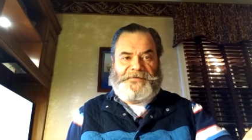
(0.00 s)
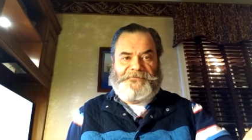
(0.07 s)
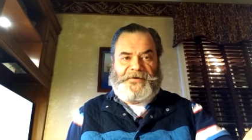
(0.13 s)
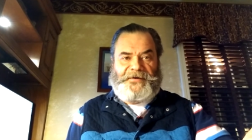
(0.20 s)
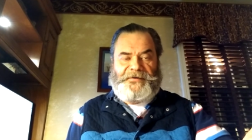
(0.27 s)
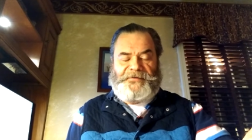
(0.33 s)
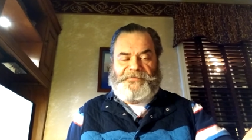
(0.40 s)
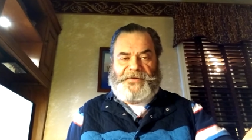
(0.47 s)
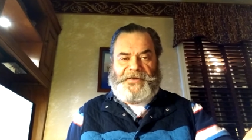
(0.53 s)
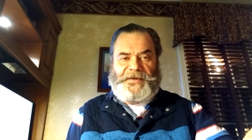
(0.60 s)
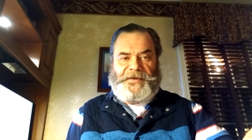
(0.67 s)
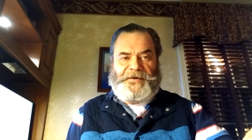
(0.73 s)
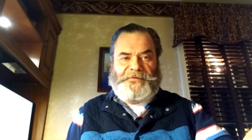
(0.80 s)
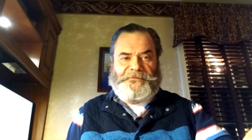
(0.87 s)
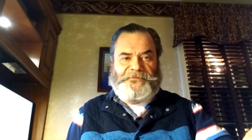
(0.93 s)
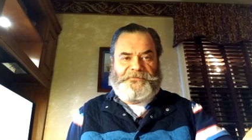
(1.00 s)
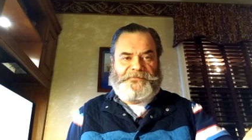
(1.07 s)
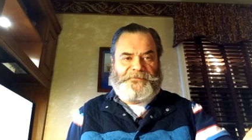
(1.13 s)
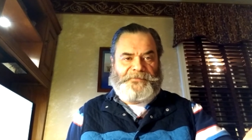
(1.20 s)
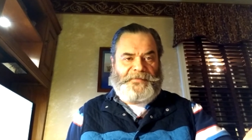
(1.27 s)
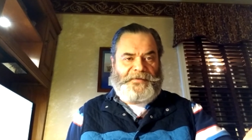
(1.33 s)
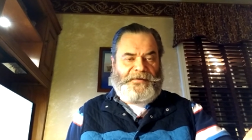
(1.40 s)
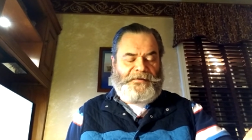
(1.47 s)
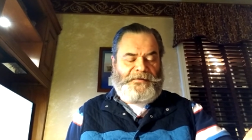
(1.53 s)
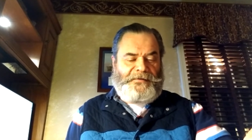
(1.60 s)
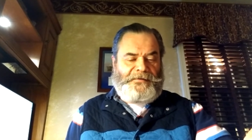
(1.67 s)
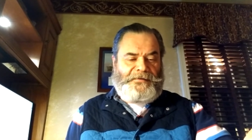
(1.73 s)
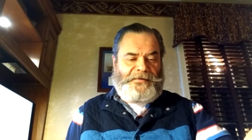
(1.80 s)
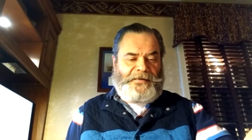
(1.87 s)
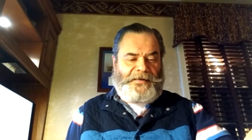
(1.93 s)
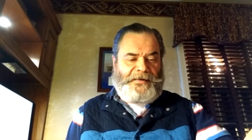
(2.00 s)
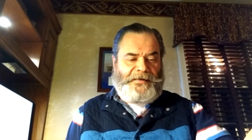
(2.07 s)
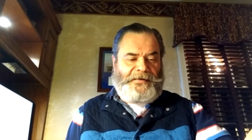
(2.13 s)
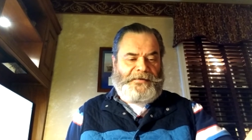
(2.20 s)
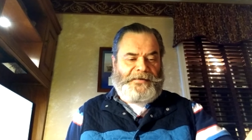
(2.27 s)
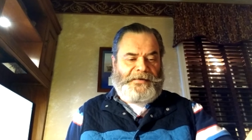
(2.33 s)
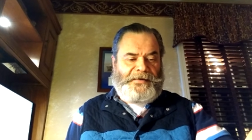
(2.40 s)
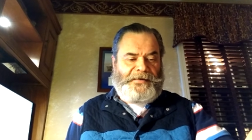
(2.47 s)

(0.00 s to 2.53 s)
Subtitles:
You're very creative, and